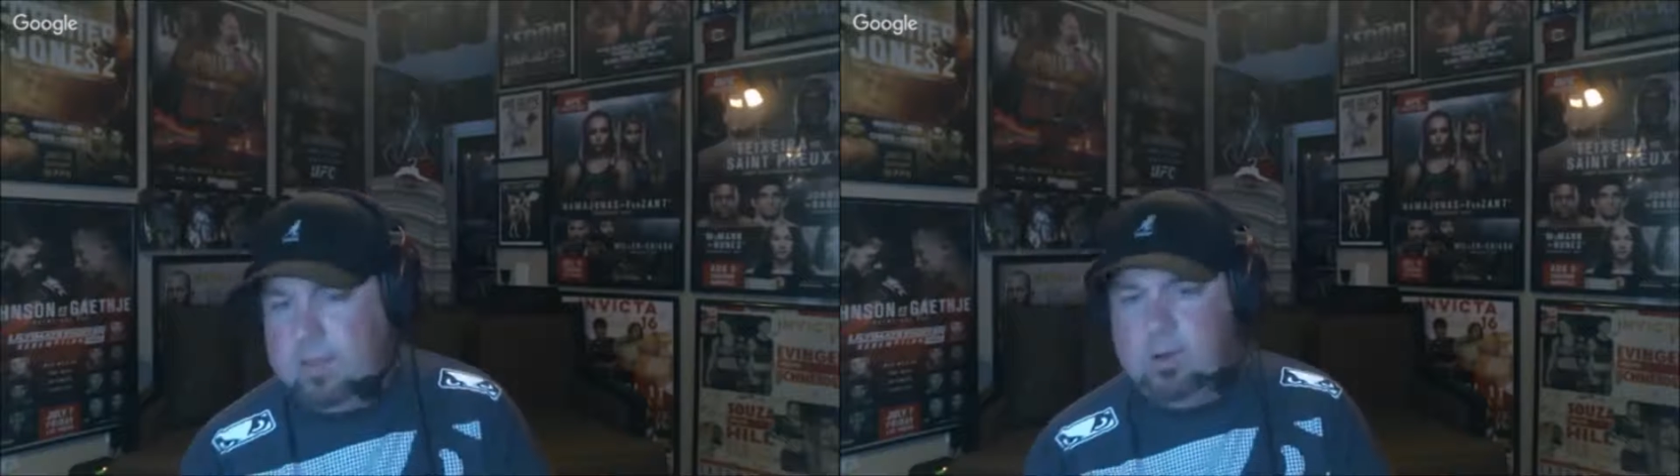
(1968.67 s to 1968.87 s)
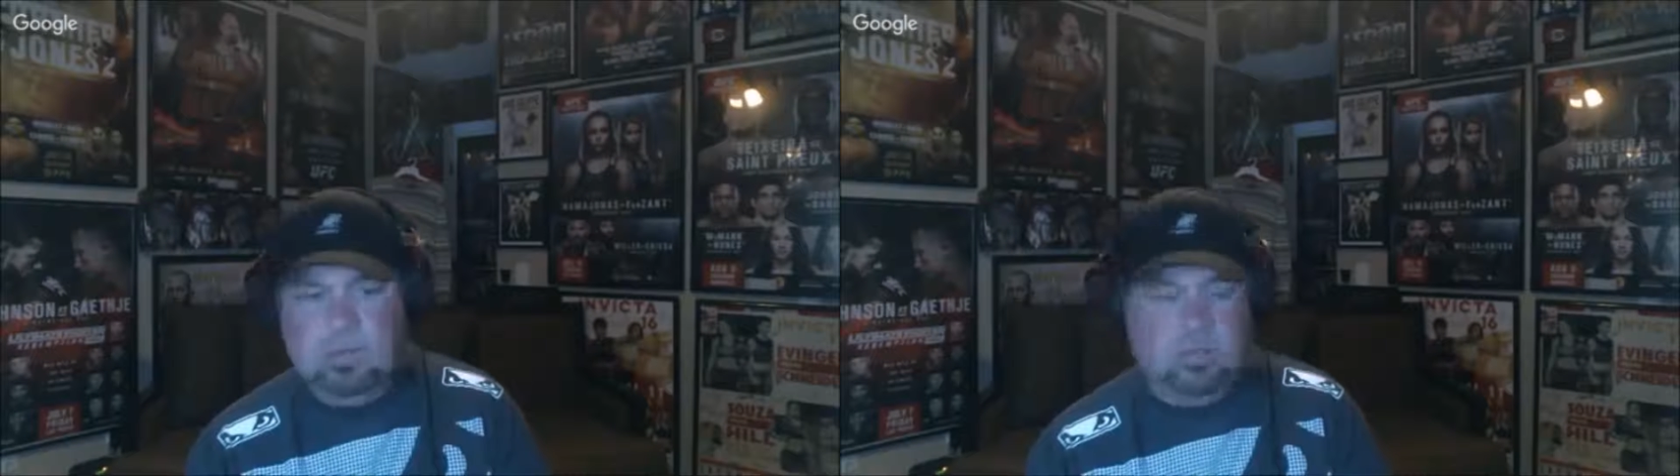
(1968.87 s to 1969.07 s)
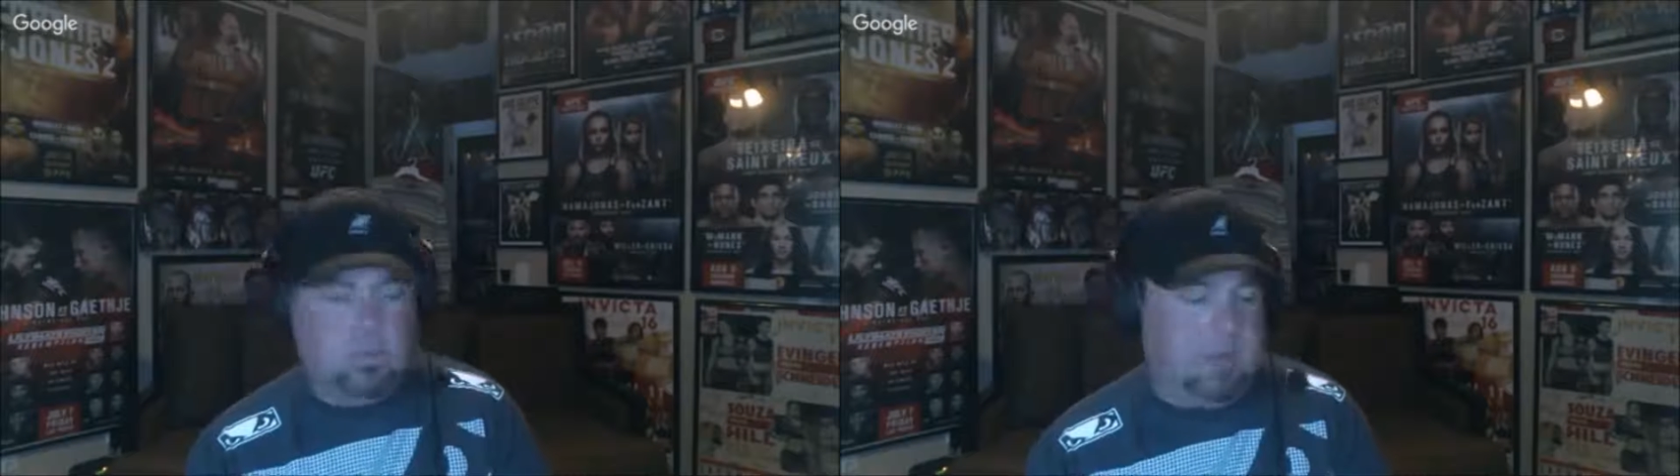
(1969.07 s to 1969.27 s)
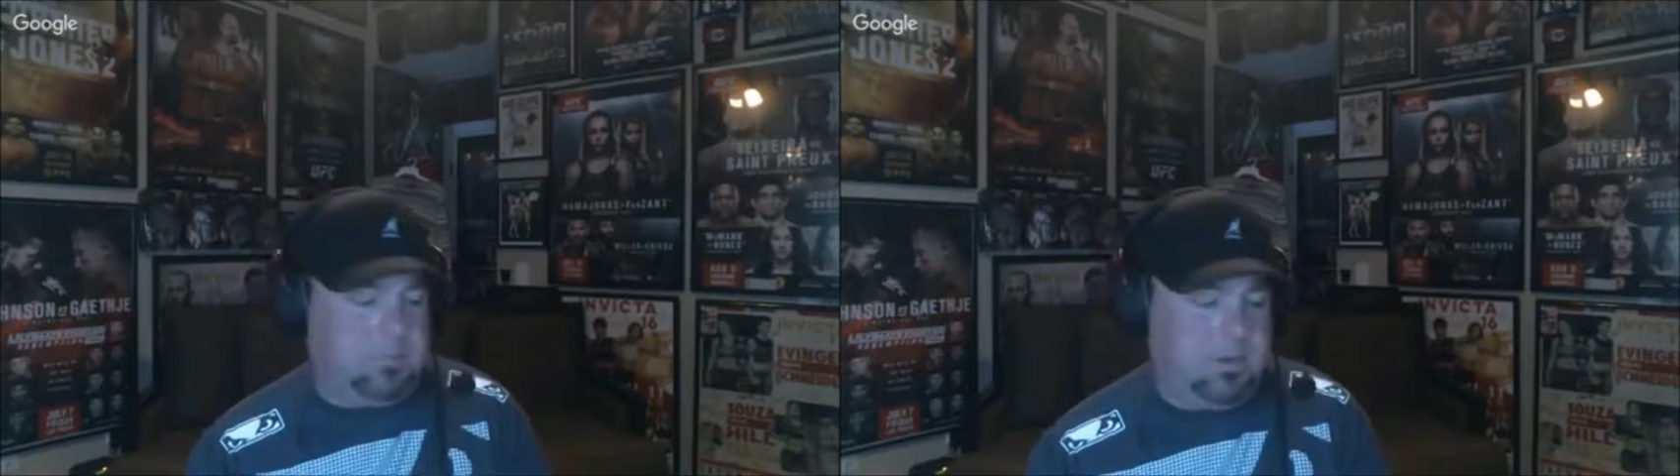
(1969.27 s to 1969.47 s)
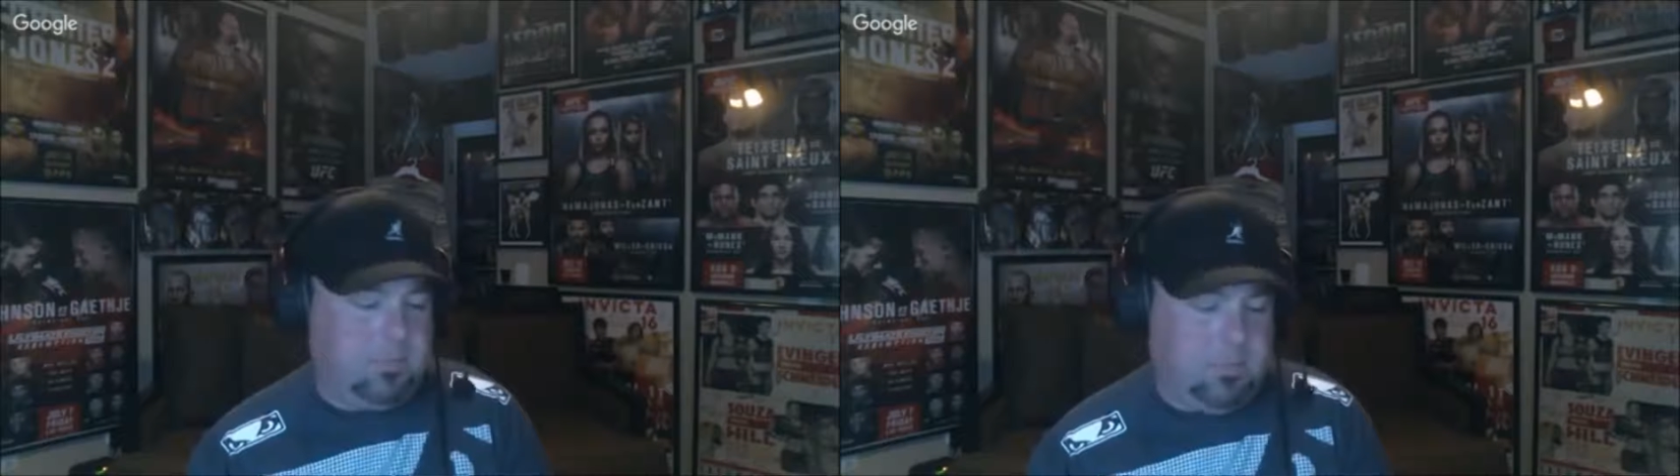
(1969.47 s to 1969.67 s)
that pretty much
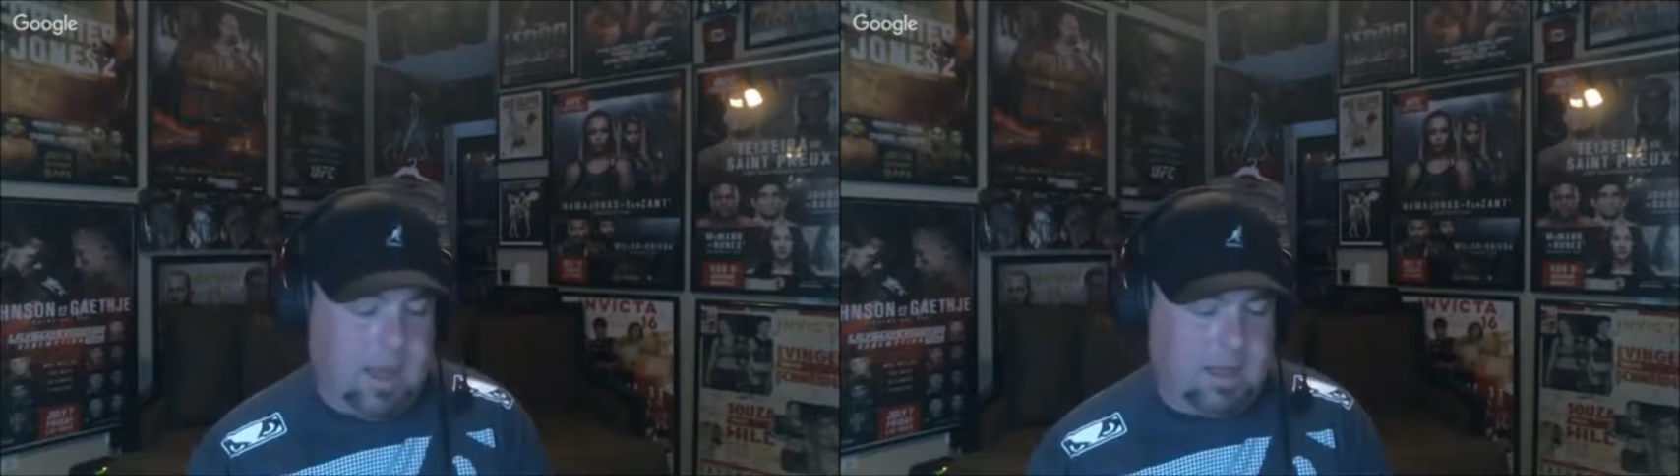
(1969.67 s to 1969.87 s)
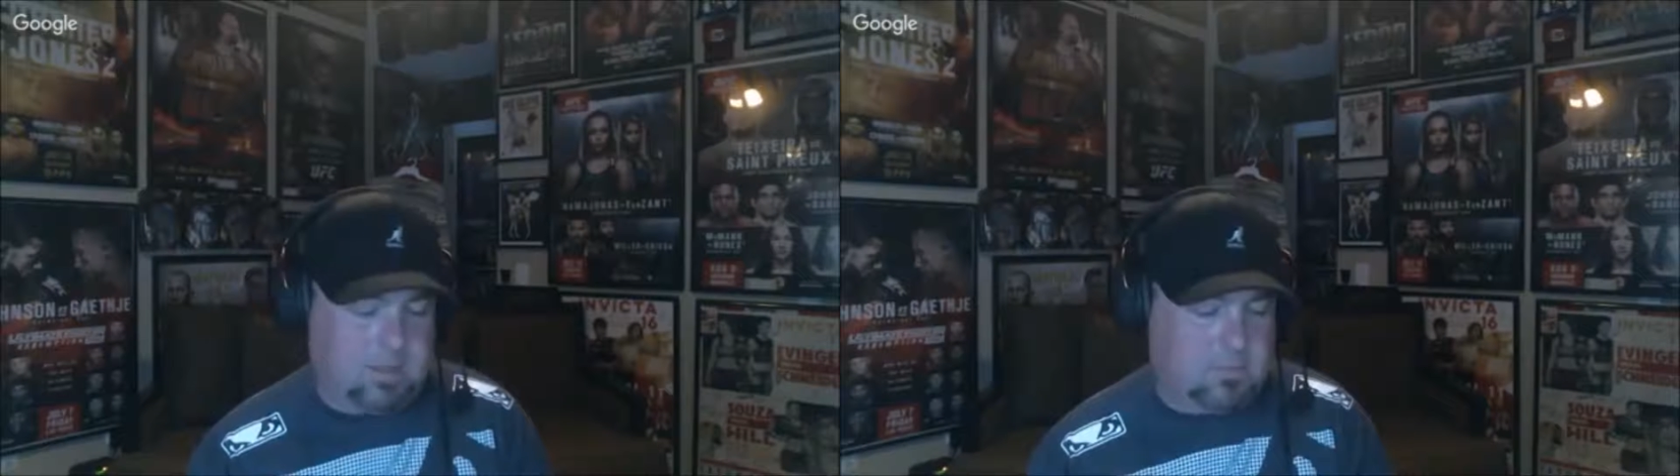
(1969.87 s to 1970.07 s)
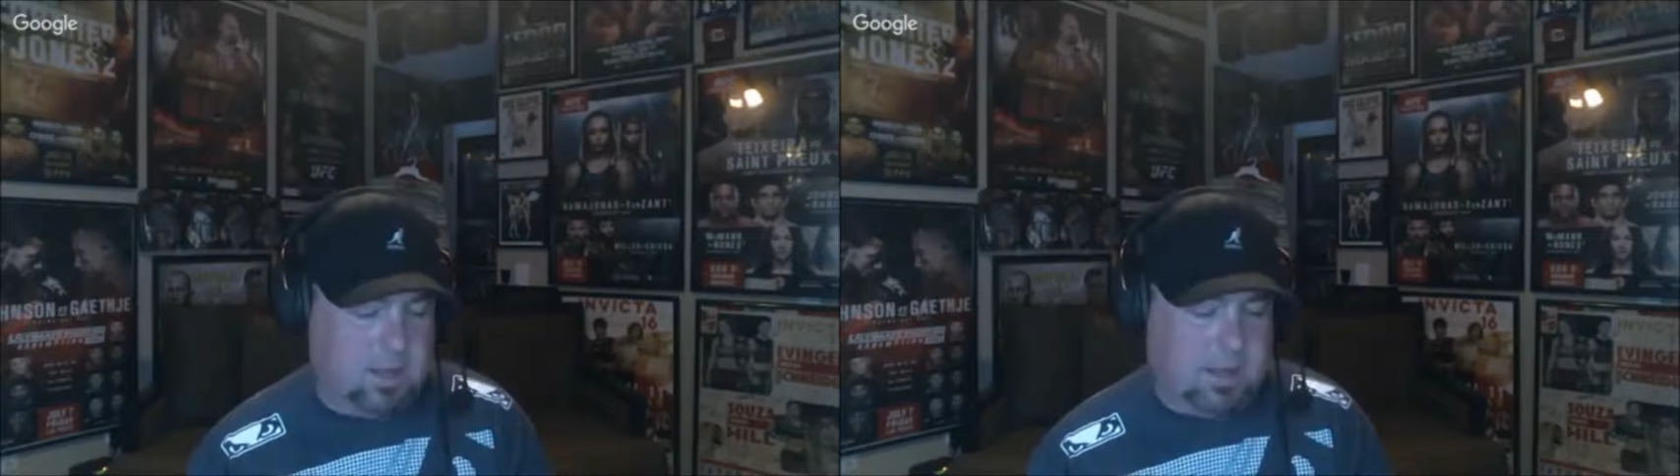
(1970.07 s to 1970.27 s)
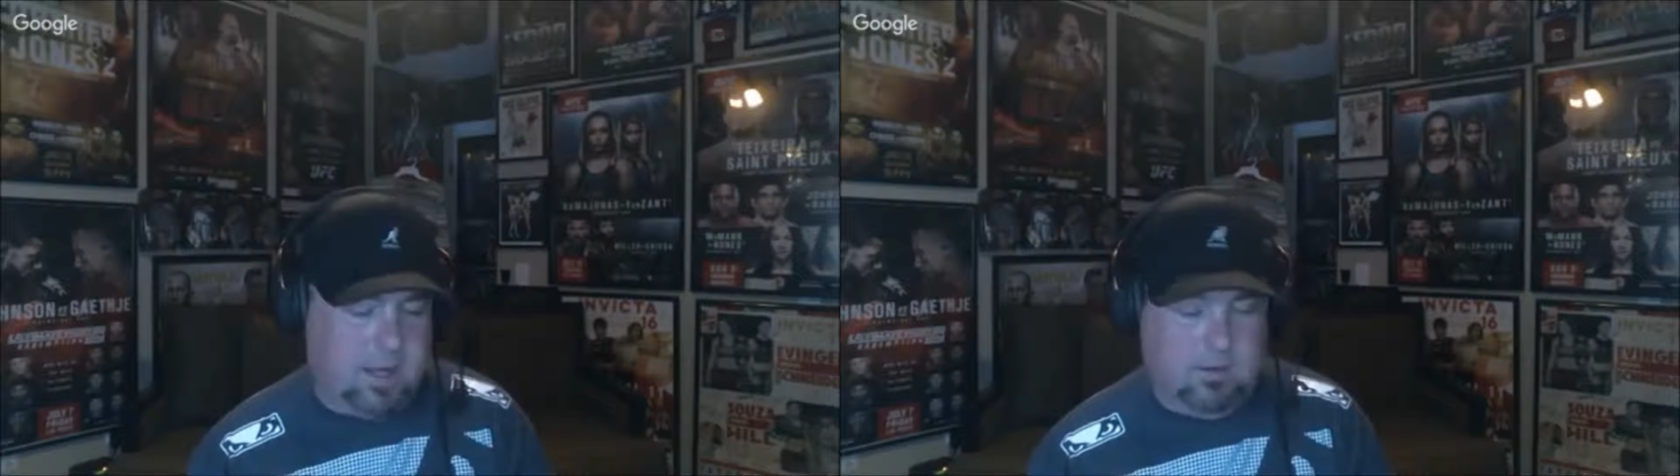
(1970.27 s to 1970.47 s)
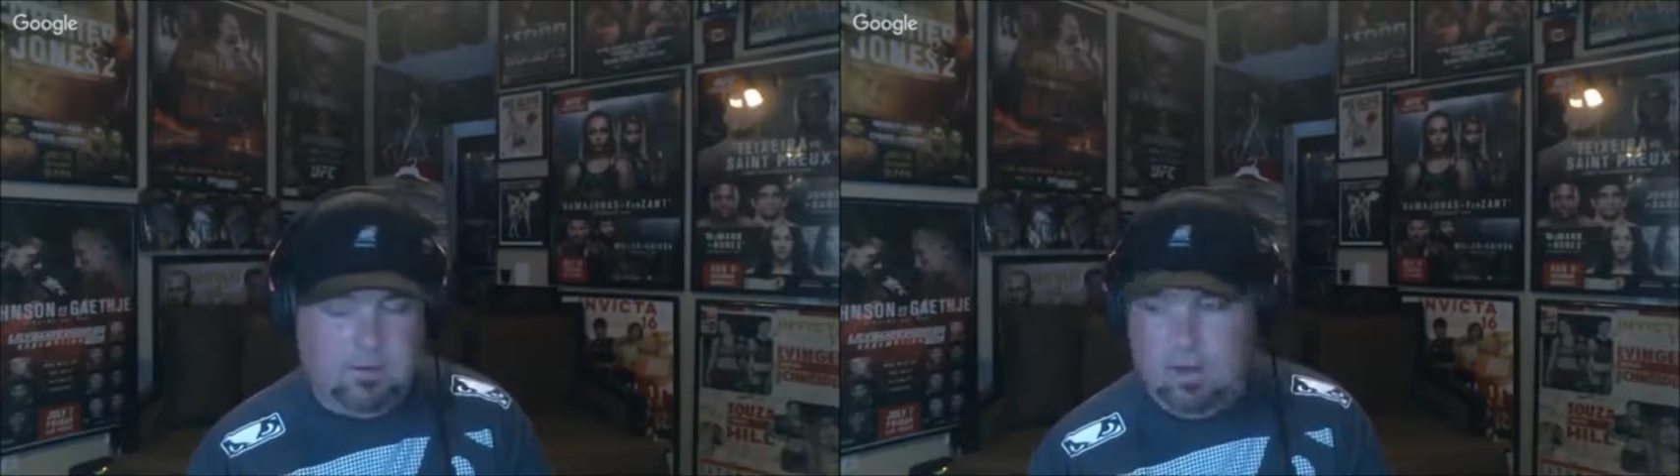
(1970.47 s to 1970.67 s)
wraps up the past weekend